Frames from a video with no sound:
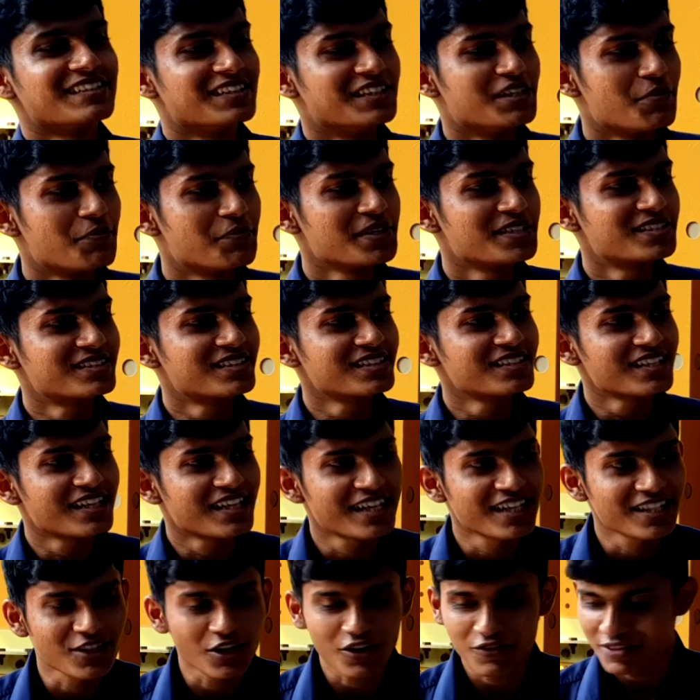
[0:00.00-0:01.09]
the piston
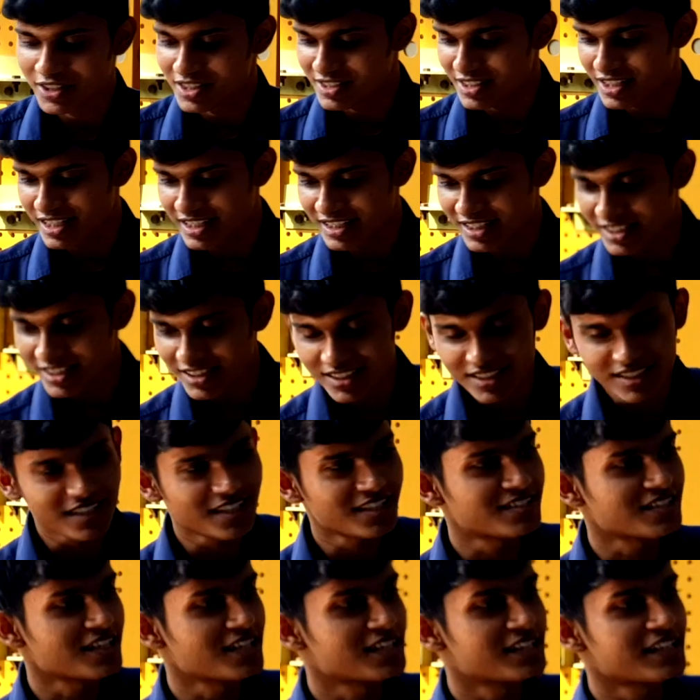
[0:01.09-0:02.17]
end of the cylinder
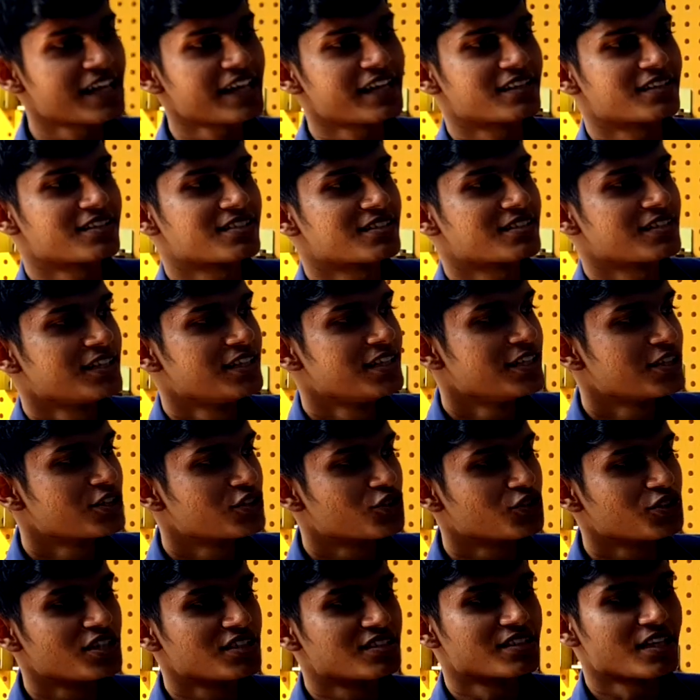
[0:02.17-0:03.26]
is attached
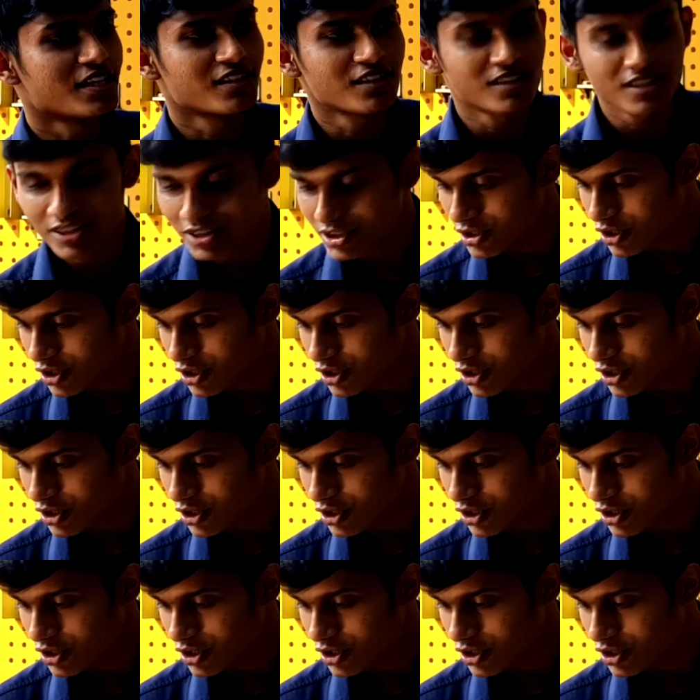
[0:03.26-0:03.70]
to the center